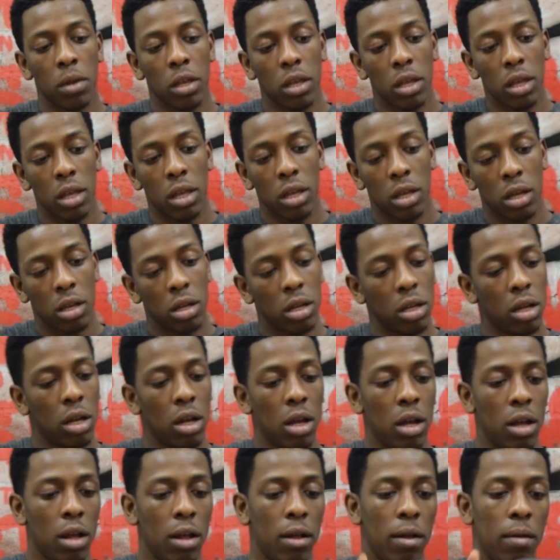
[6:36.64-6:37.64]
here.
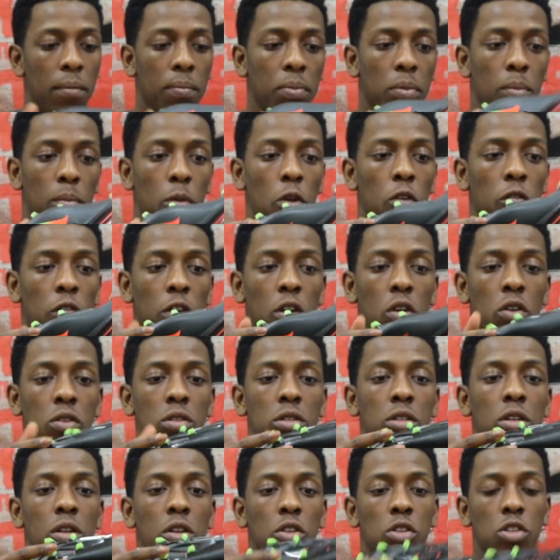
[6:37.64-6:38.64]
Moving on
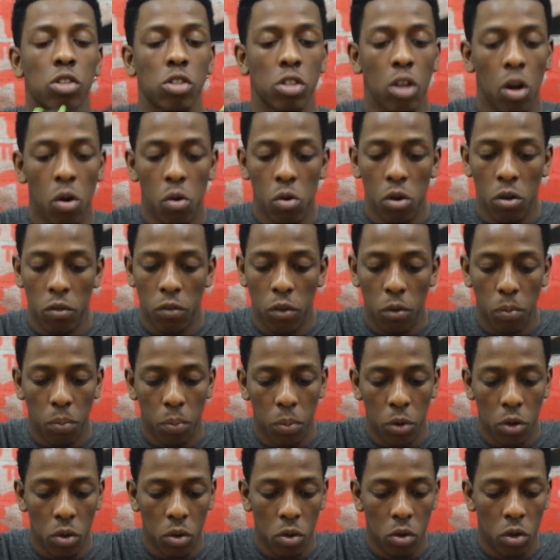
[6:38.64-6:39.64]
to the sole of the
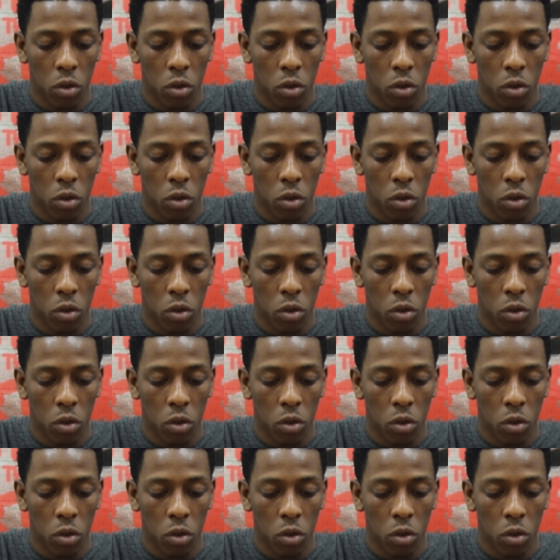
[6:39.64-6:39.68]
boot,